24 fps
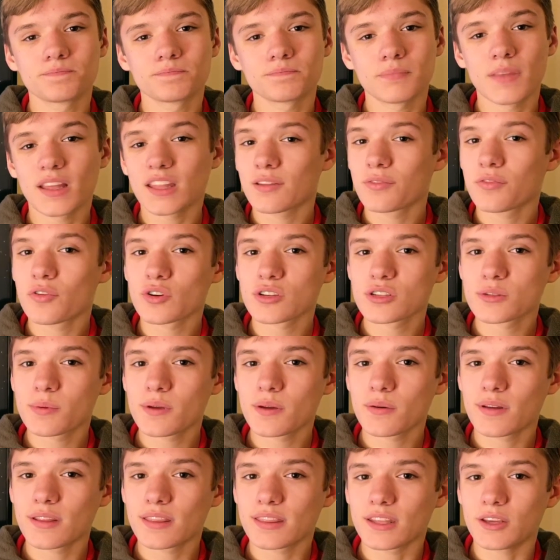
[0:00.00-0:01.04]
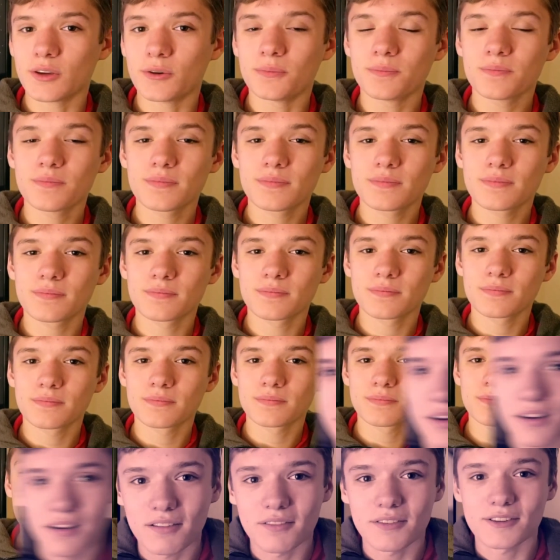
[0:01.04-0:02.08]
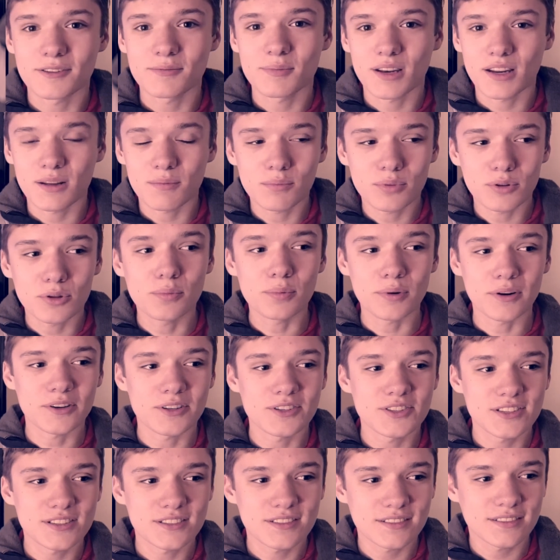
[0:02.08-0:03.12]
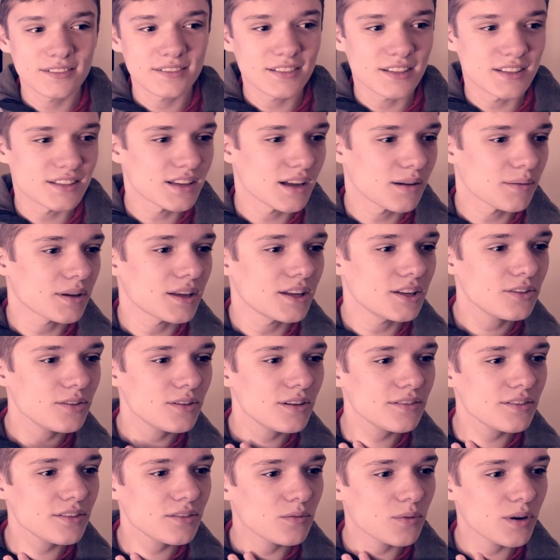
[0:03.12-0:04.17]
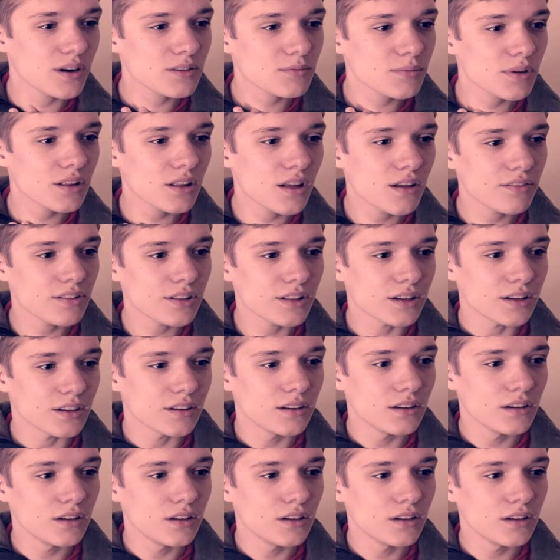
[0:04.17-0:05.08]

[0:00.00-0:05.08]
May the Force be with you. We don't have as many bloopers this time. Can you even... Where's my lavalier?